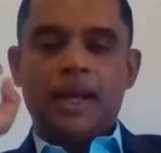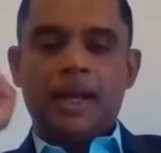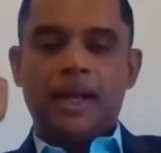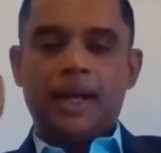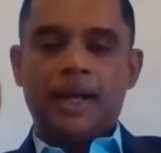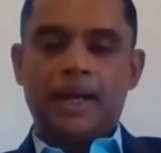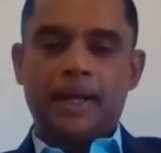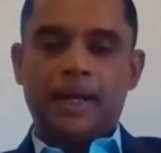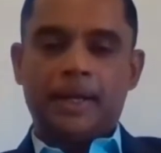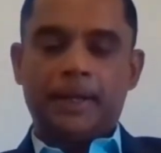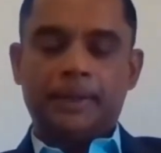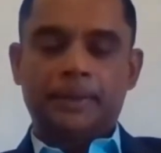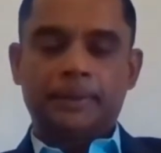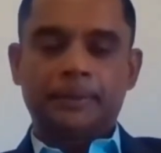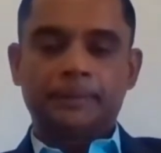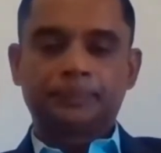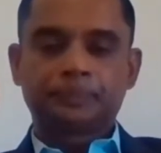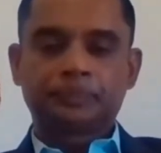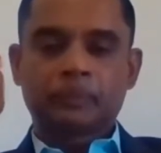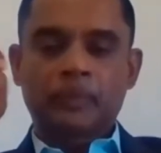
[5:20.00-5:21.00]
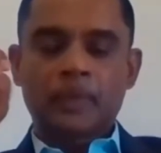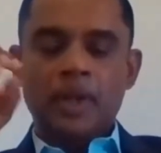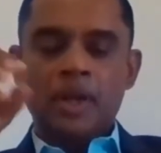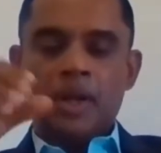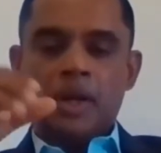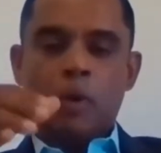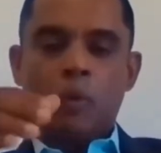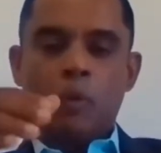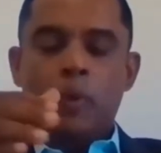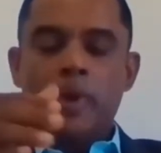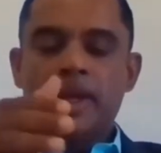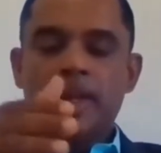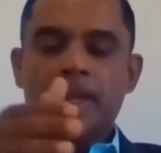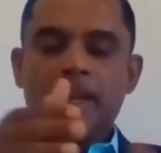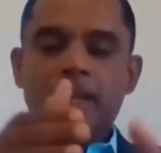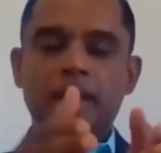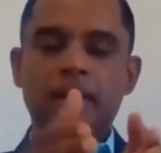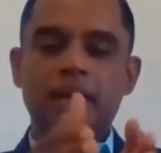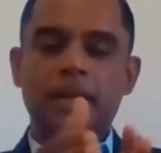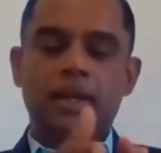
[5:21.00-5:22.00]
um, now we
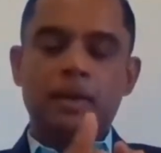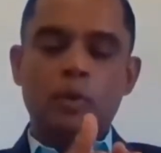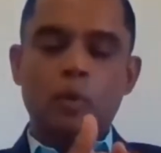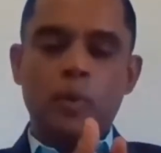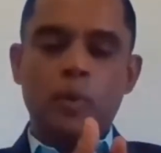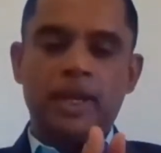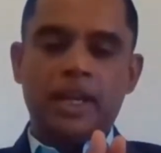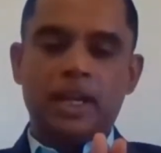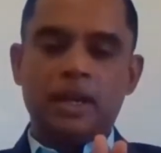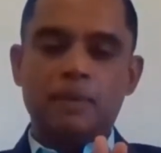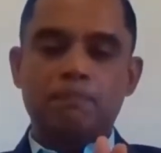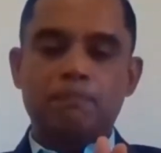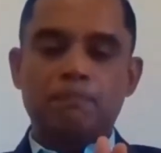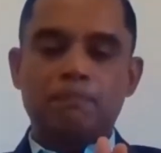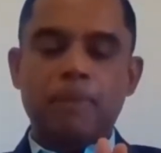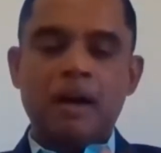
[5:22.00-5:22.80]
need we need